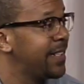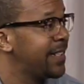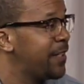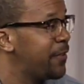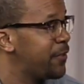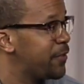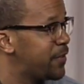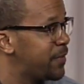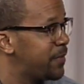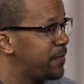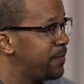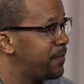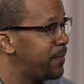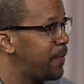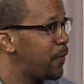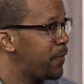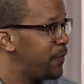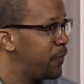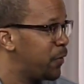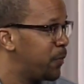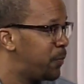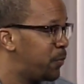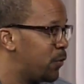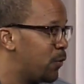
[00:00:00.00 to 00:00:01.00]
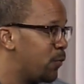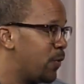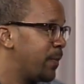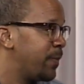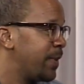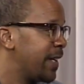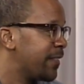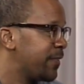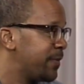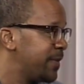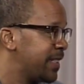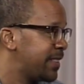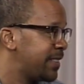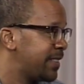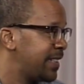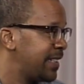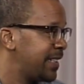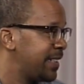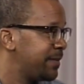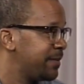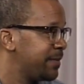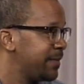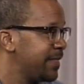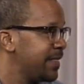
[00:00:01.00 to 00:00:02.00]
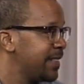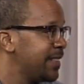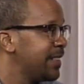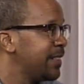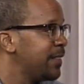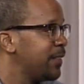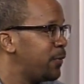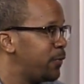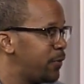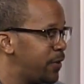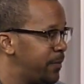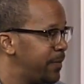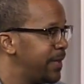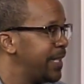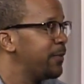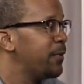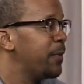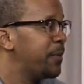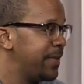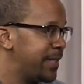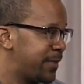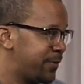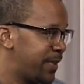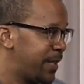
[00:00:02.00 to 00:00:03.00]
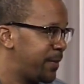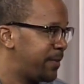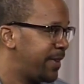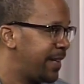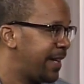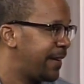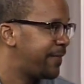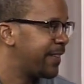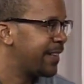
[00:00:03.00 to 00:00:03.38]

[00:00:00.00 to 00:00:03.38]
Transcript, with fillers: And Coach, well, if you could pull one player from his team, who would it be? What position would they play? I